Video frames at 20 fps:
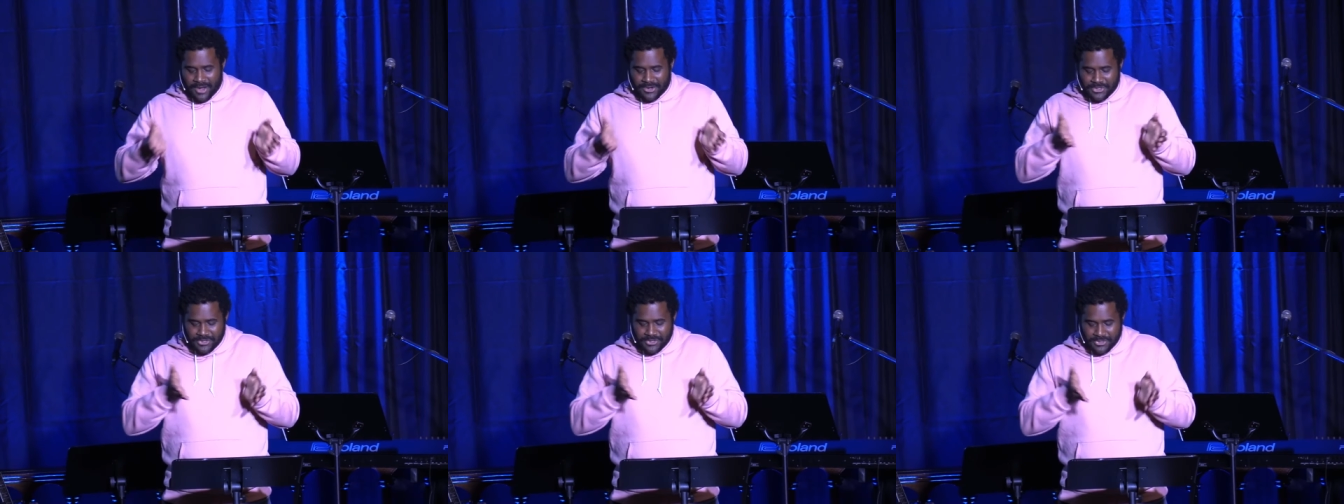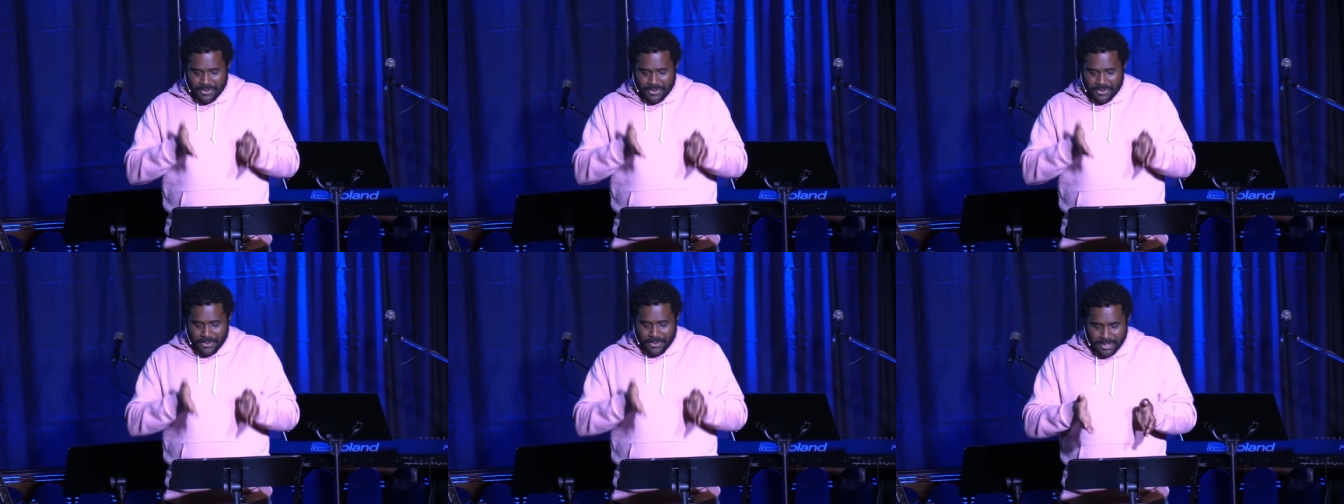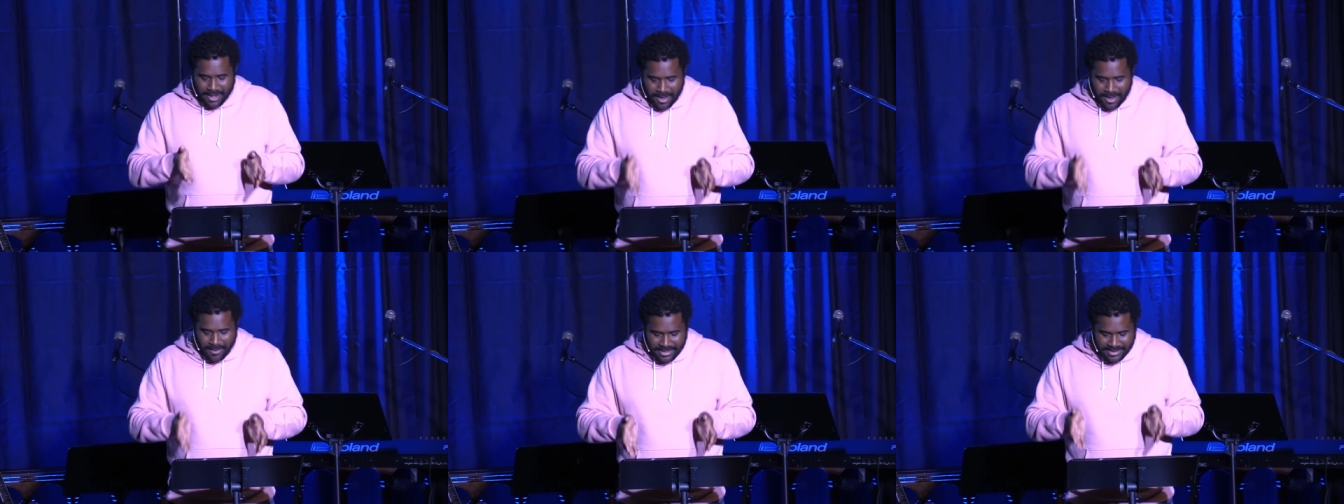our
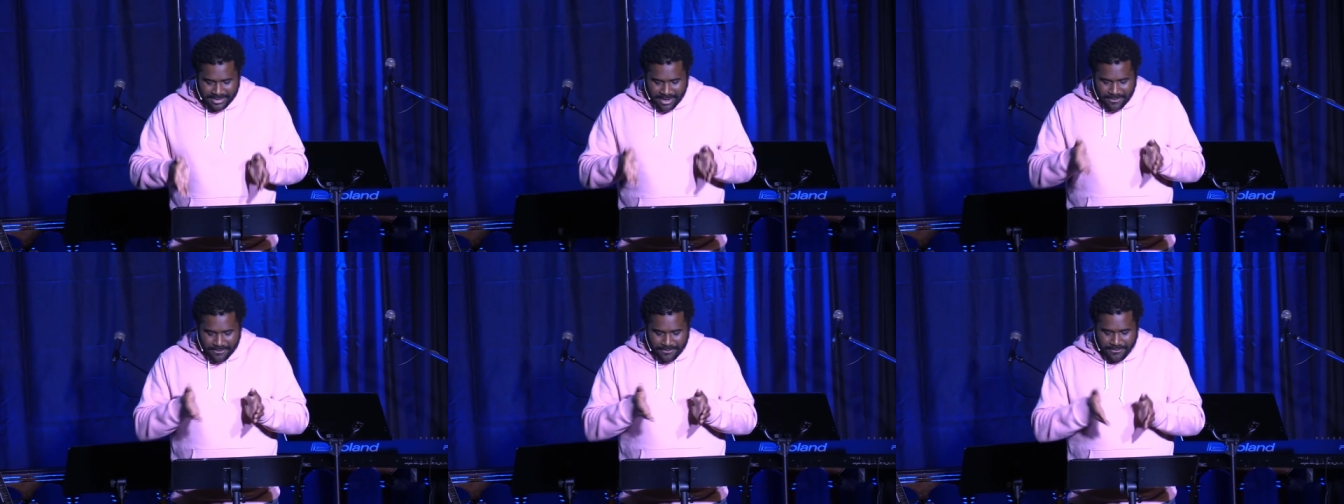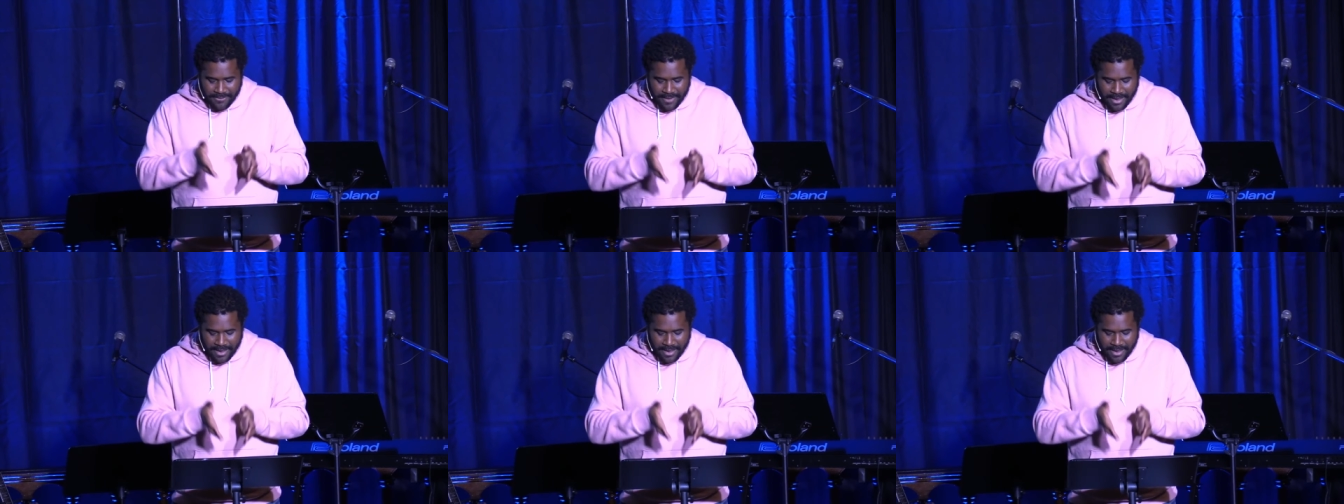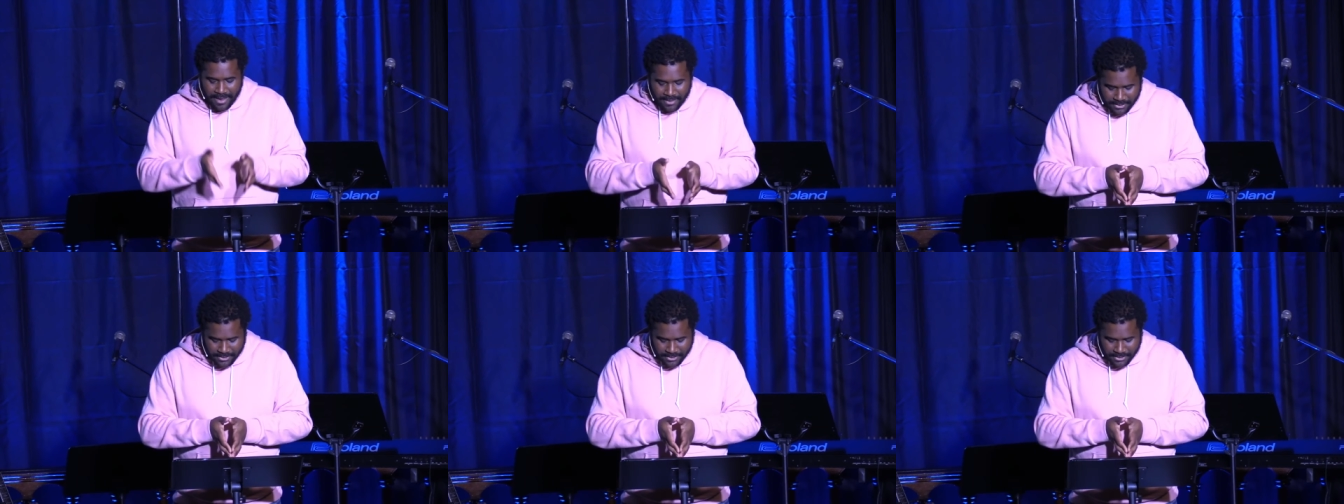shortcomings, our
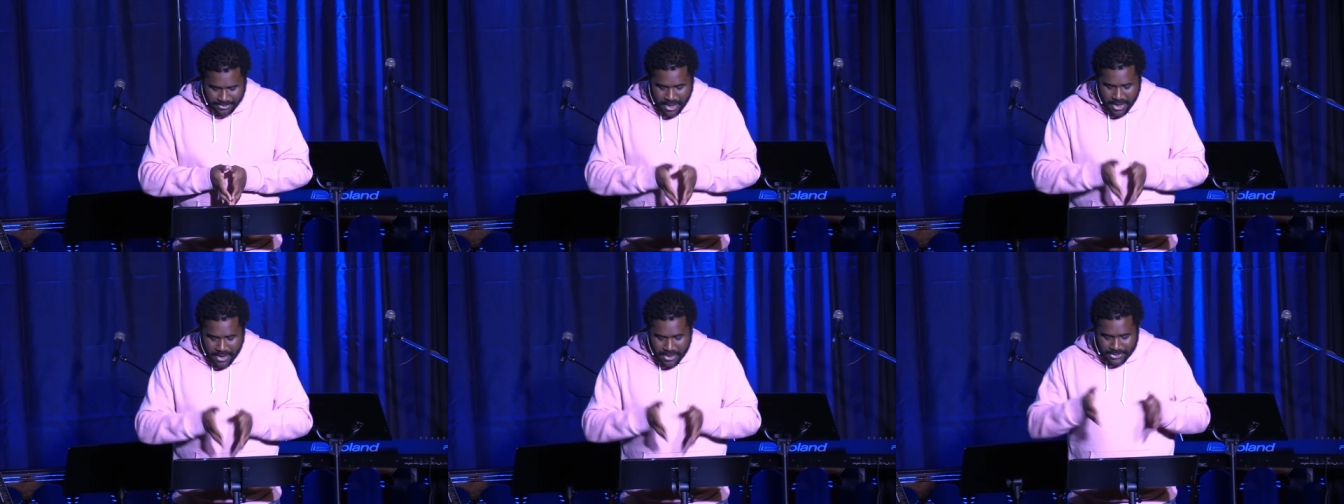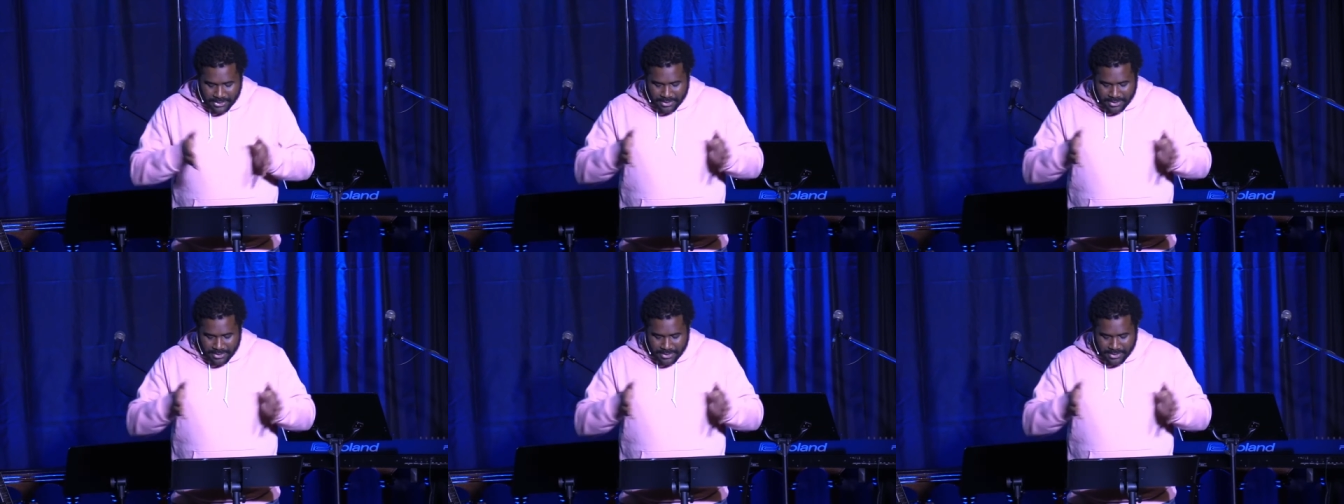failures,